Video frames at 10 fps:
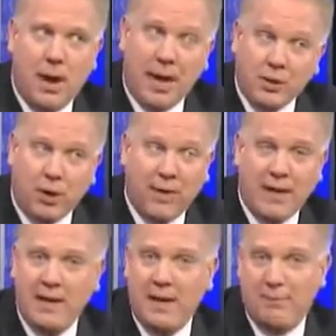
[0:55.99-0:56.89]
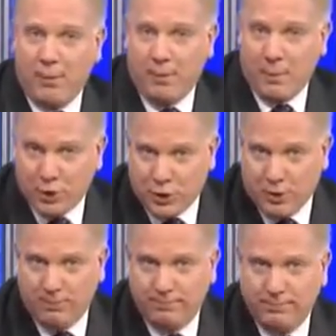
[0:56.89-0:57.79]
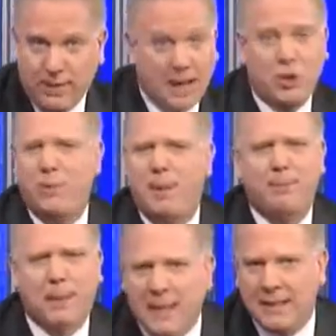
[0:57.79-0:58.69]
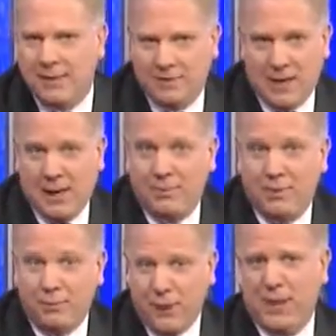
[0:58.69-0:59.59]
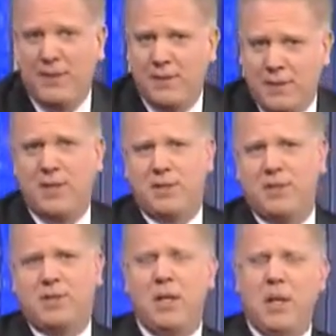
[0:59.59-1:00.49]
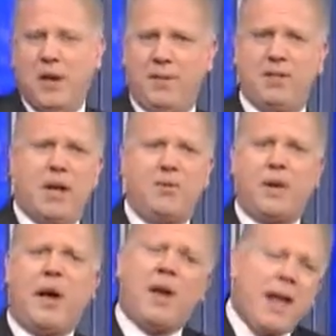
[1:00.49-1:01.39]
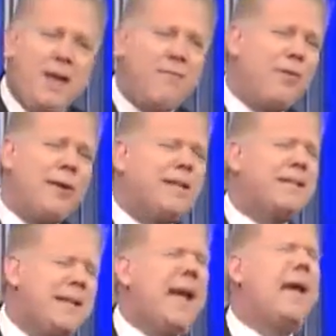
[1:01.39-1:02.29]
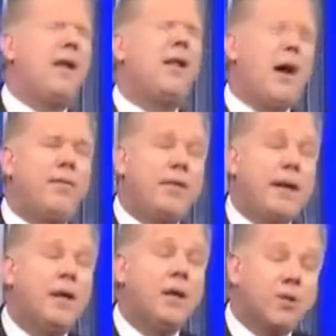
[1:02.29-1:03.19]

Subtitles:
I'd call that an infomercial. That should be plenty of time to fill in the citizens of this country on every detail of the